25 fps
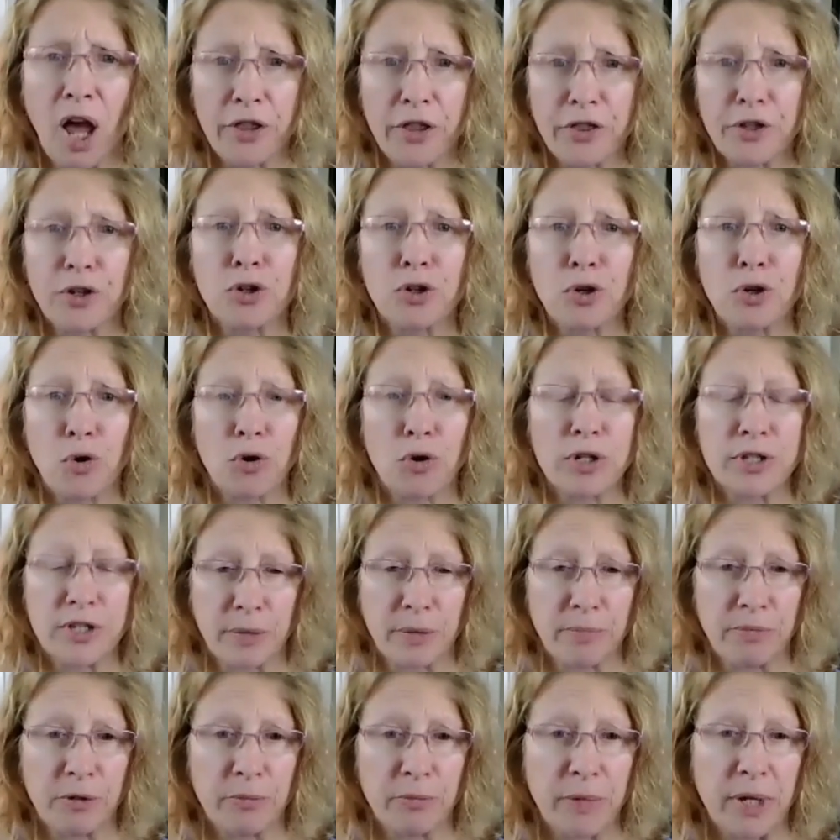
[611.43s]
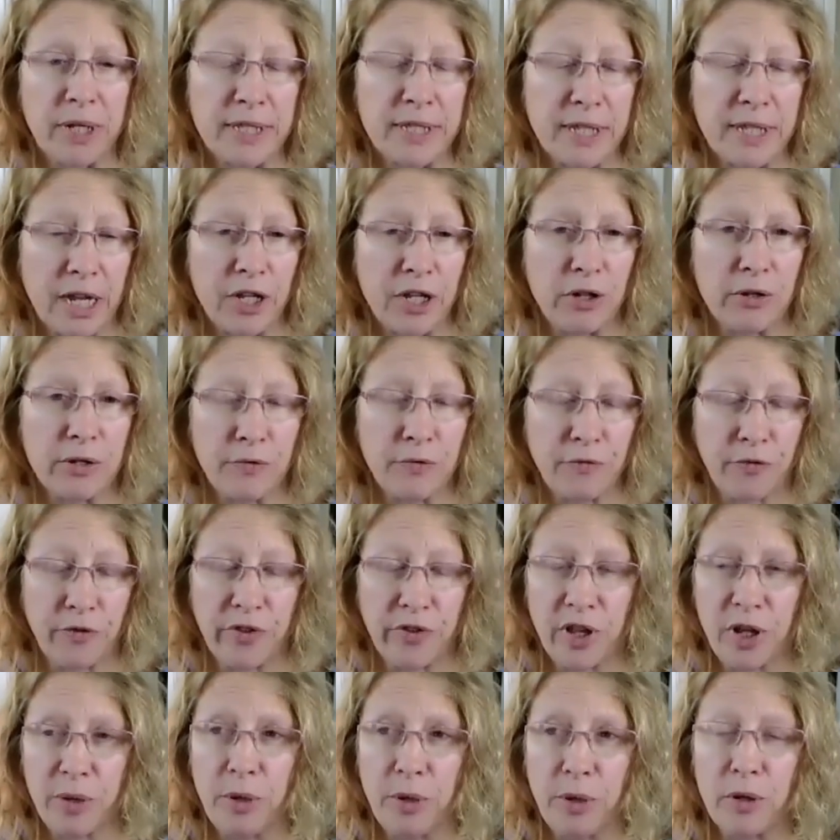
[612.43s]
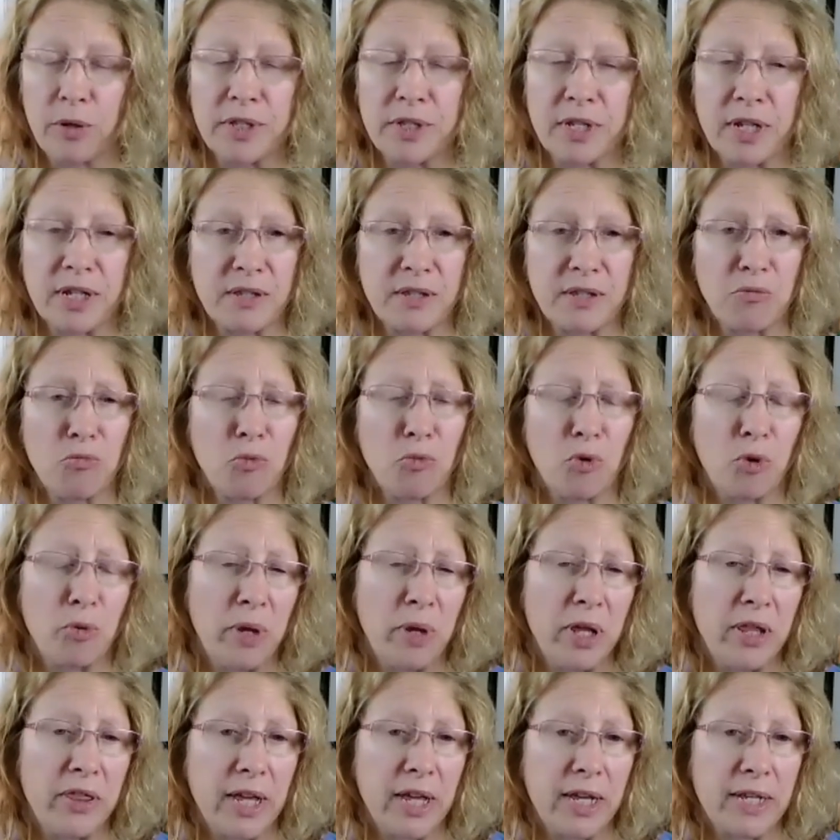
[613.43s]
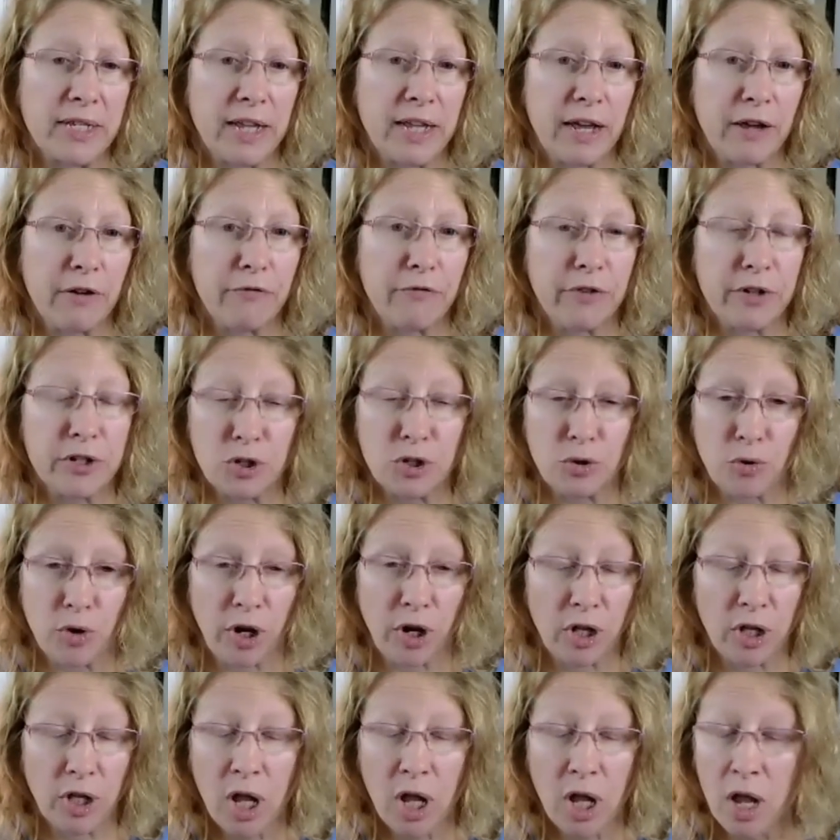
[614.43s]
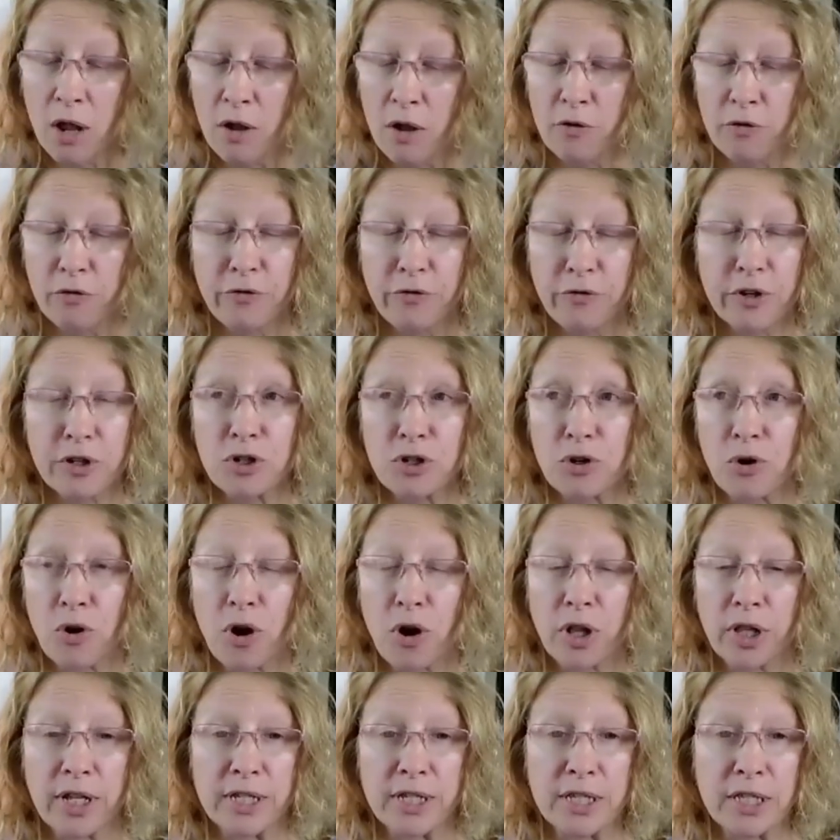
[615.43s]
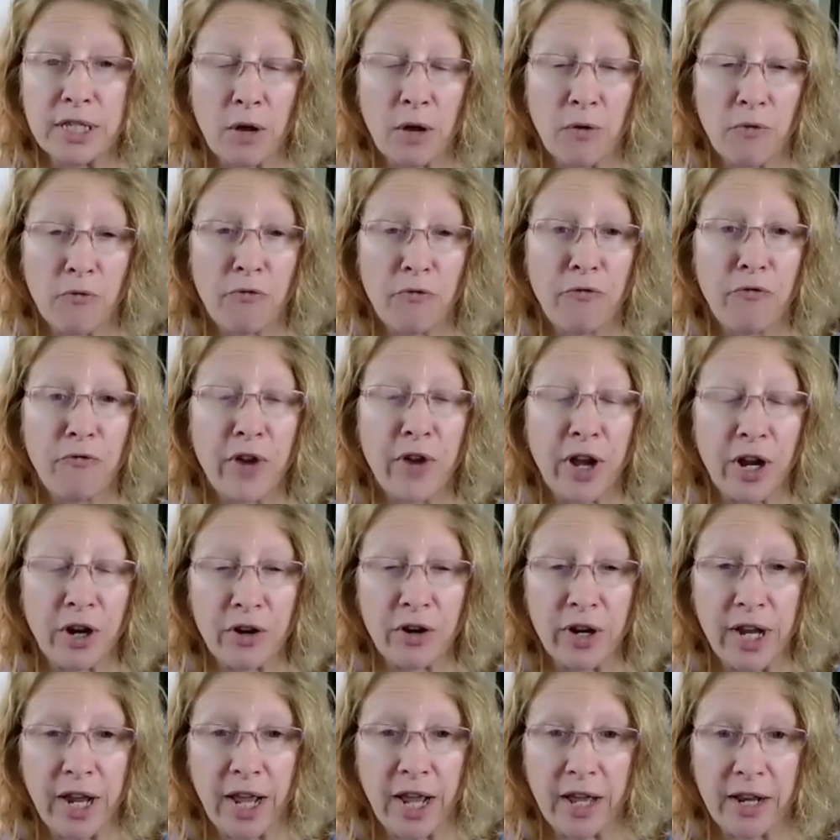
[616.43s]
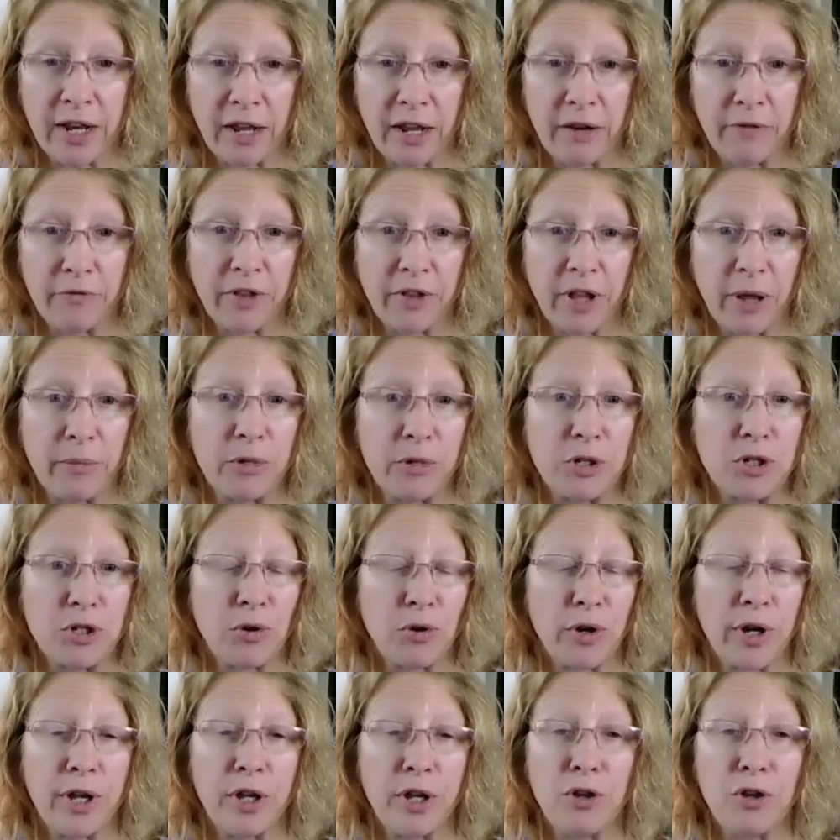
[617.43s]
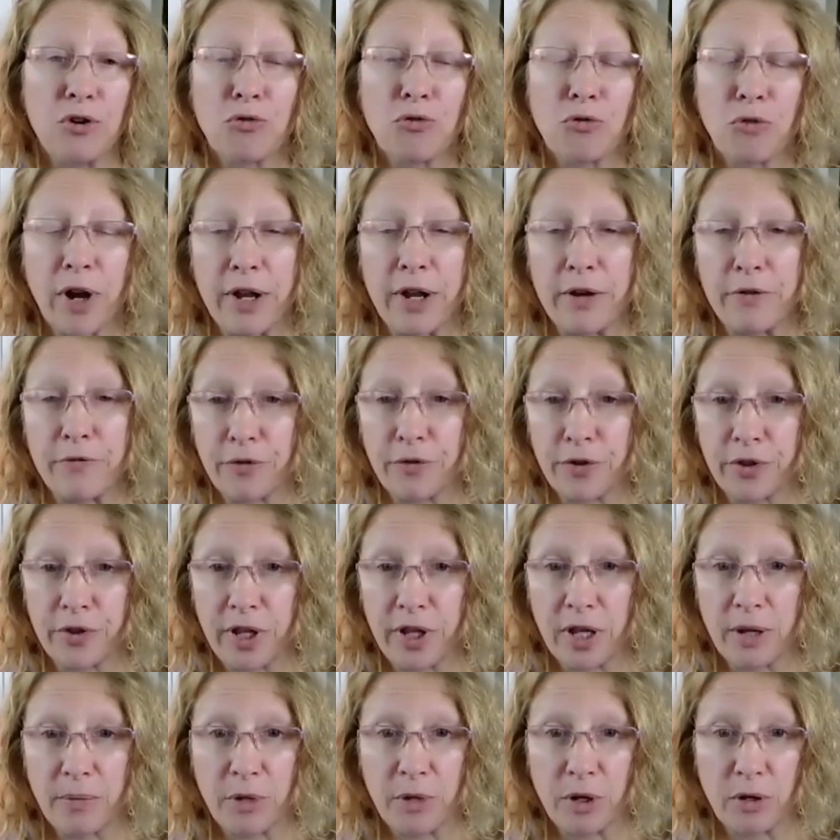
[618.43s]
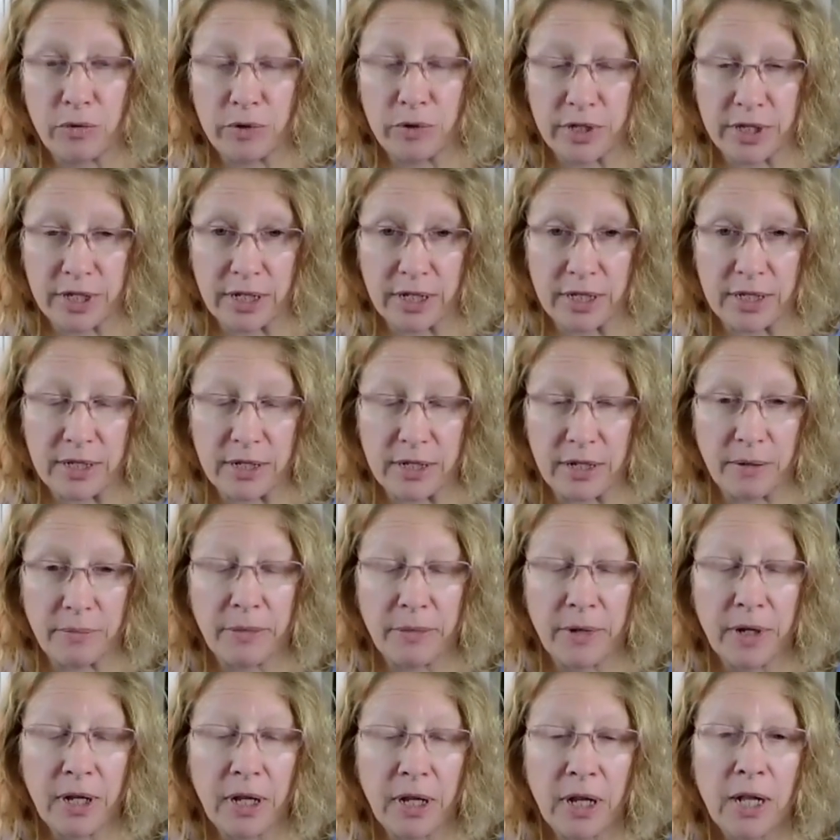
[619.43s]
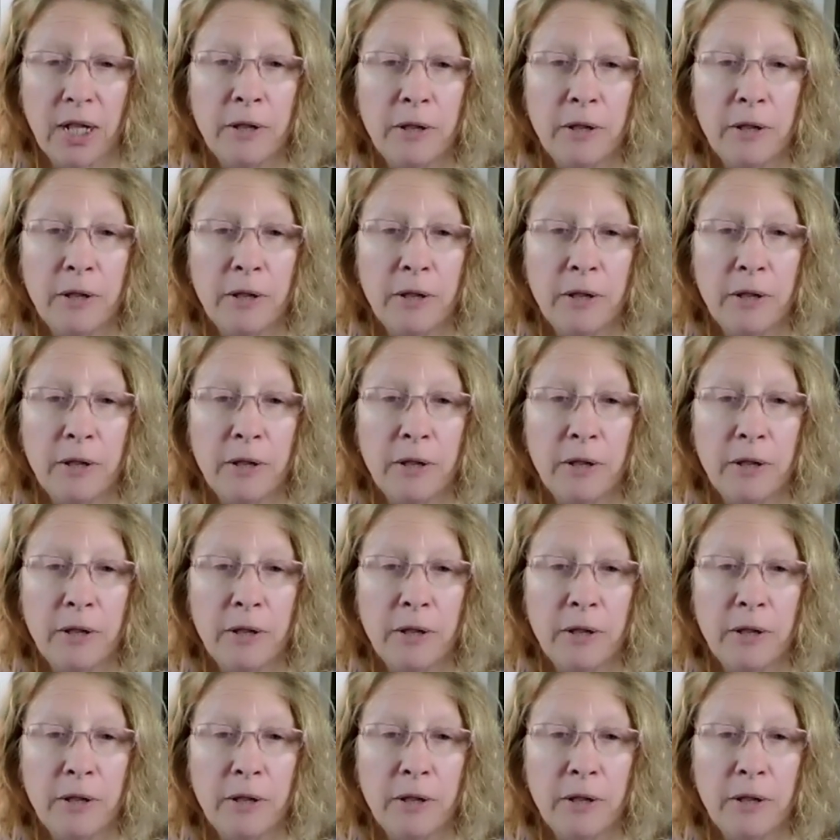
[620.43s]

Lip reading: Other core supplements I use for the immune system would be things like fish oil. Fish oil is very anti-inflammatory, great for the immune system.